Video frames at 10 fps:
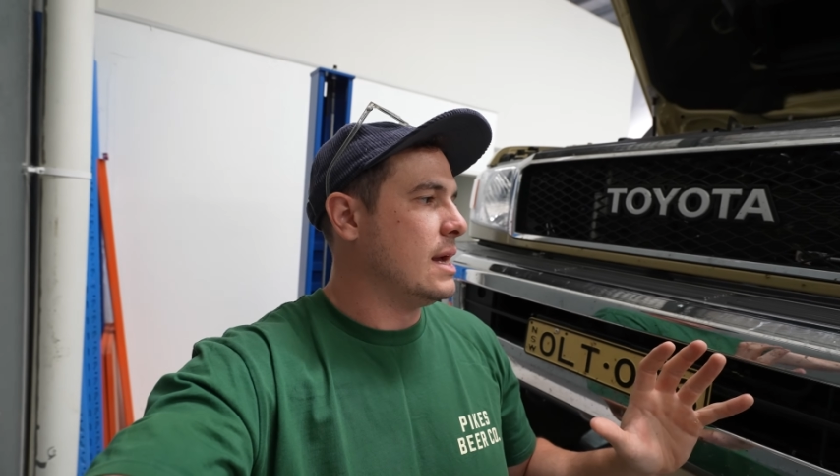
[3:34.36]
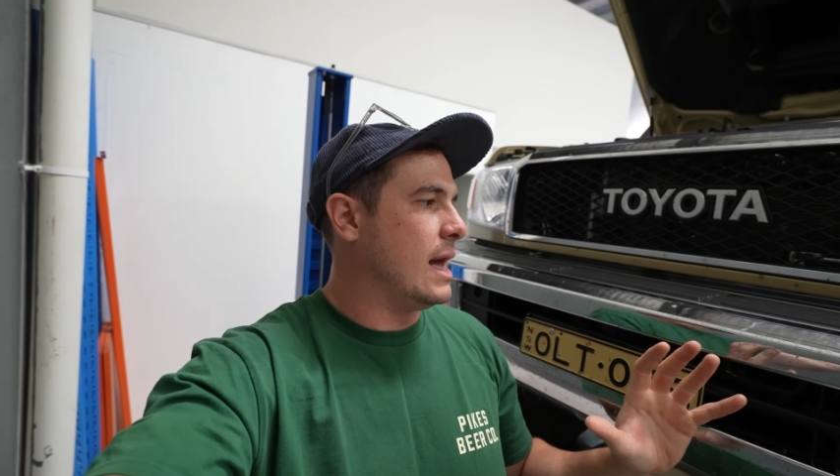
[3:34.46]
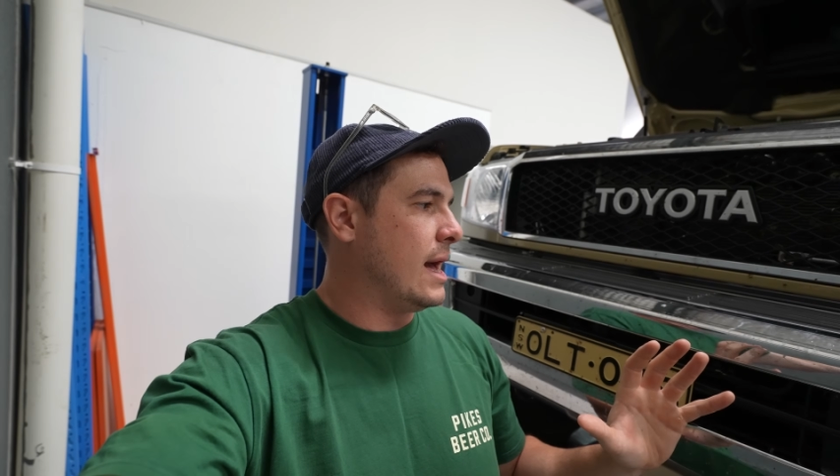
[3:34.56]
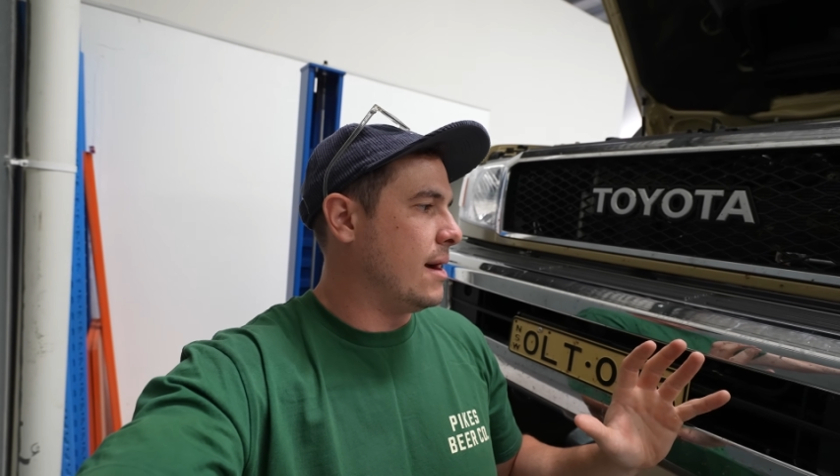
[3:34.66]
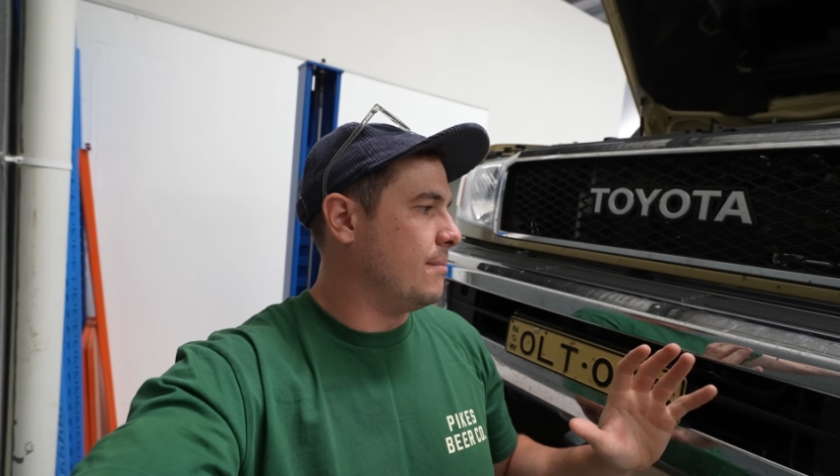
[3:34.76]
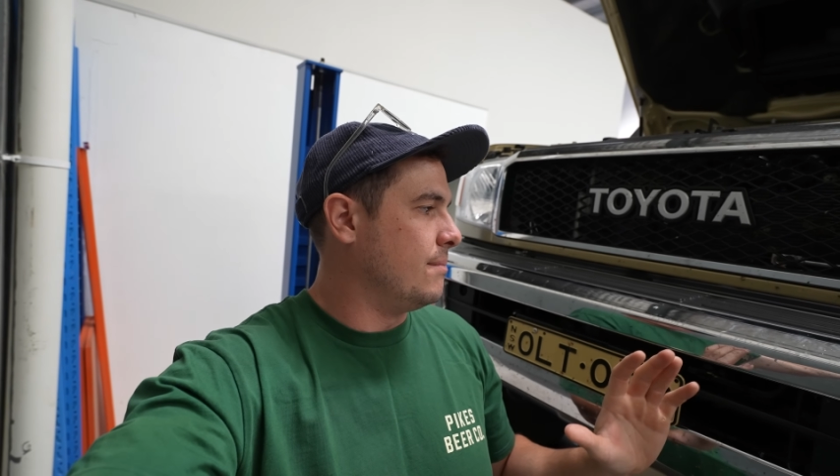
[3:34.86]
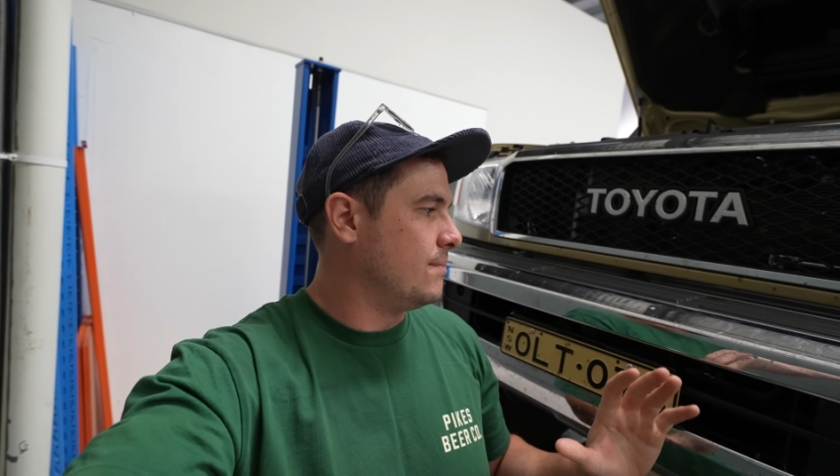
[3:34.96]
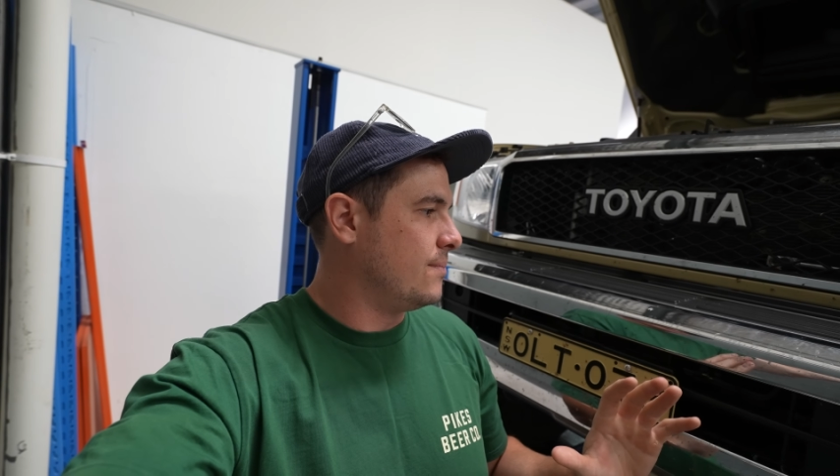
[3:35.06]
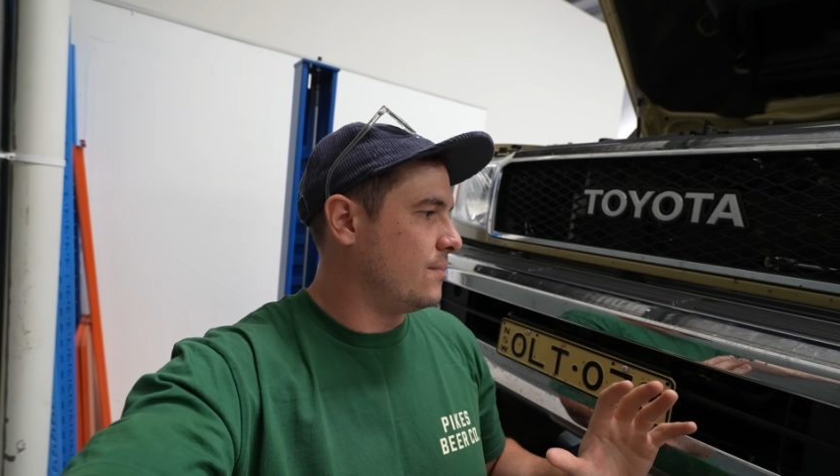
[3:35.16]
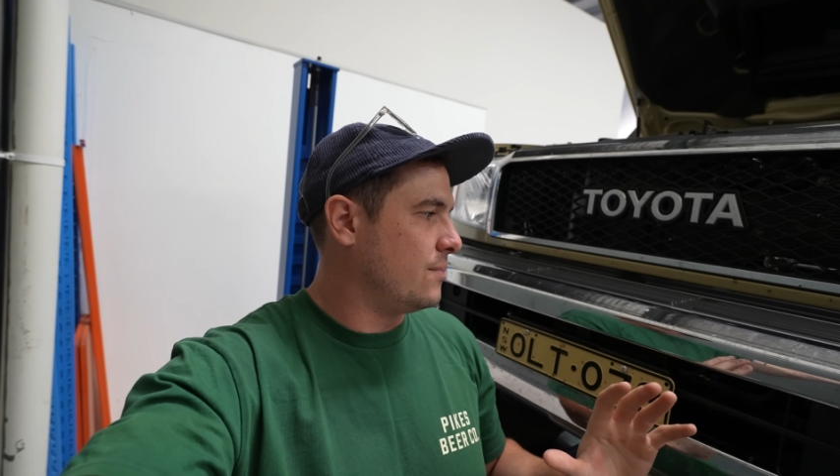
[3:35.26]

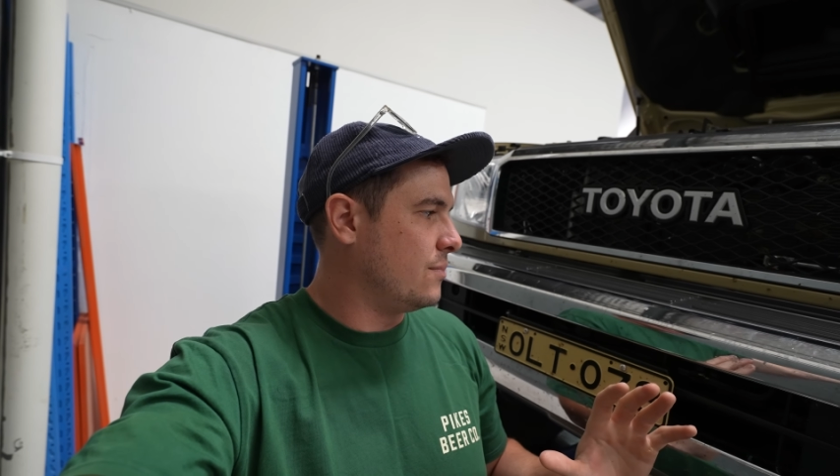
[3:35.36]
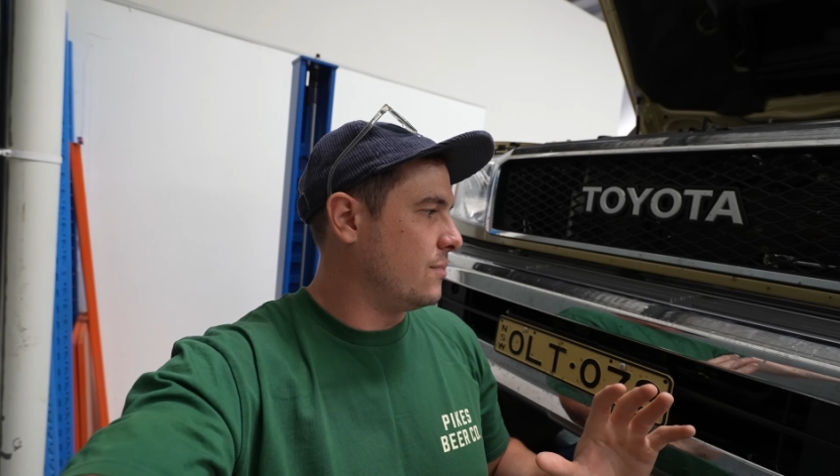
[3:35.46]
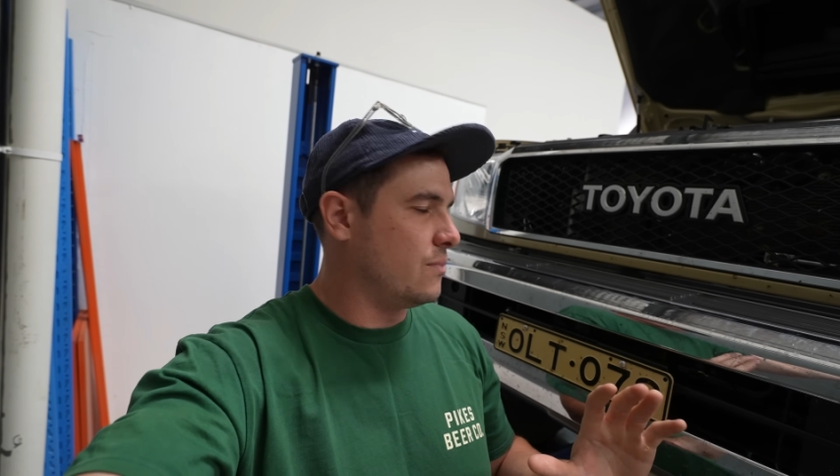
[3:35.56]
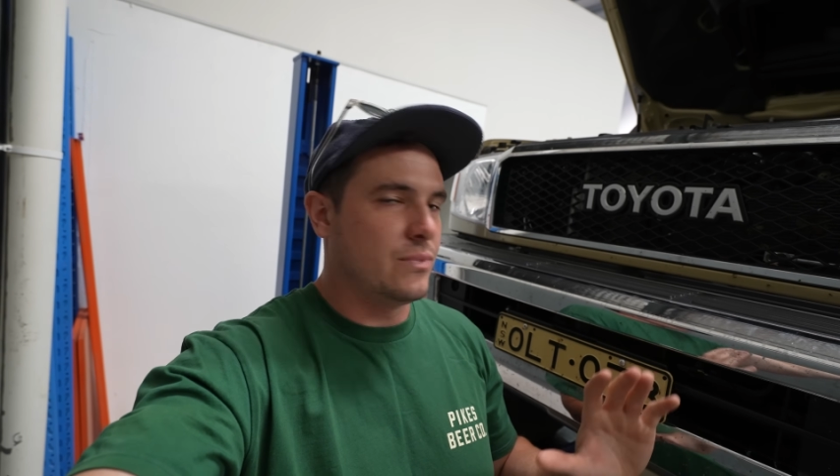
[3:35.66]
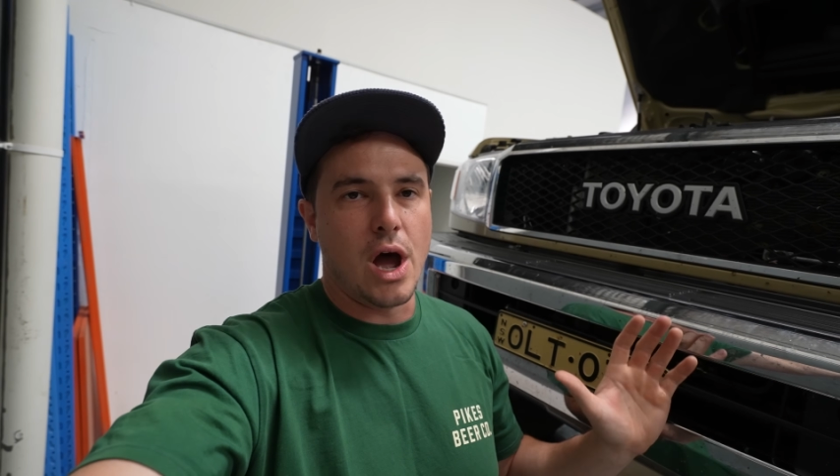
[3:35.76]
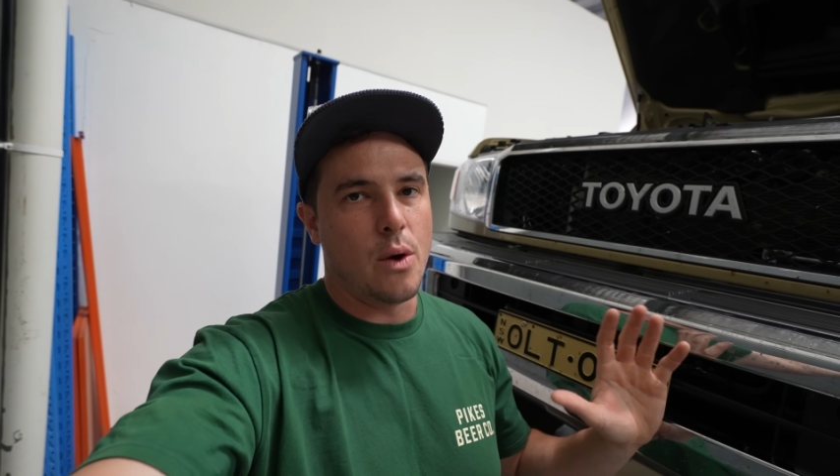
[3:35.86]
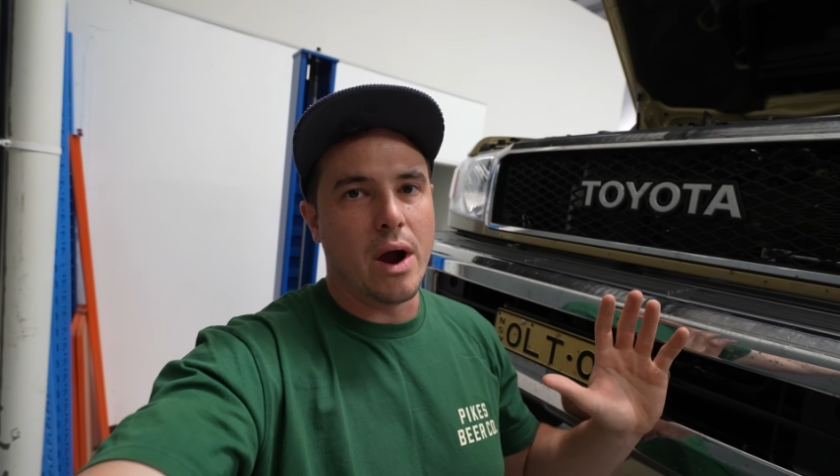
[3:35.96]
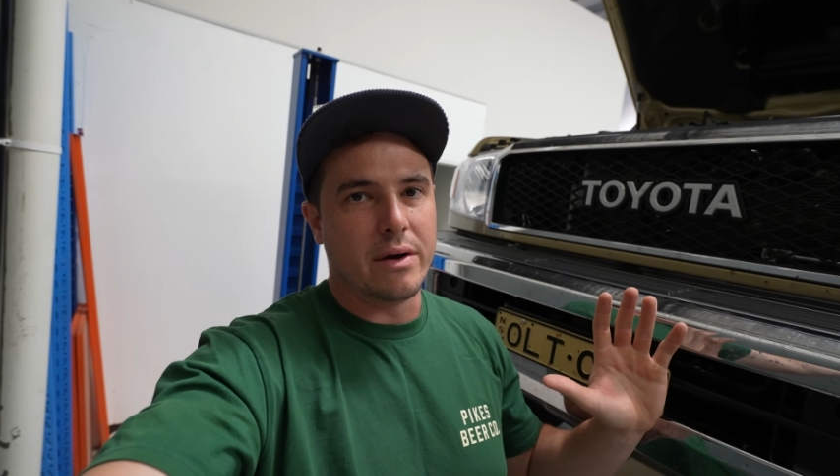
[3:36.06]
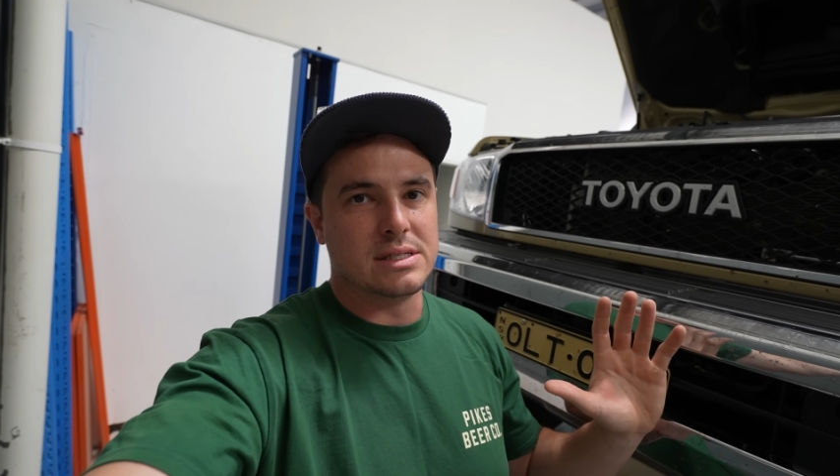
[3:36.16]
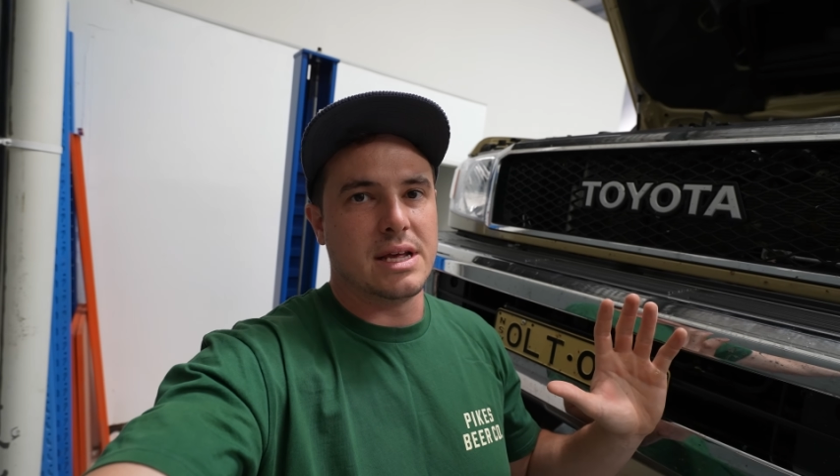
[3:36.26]
no worries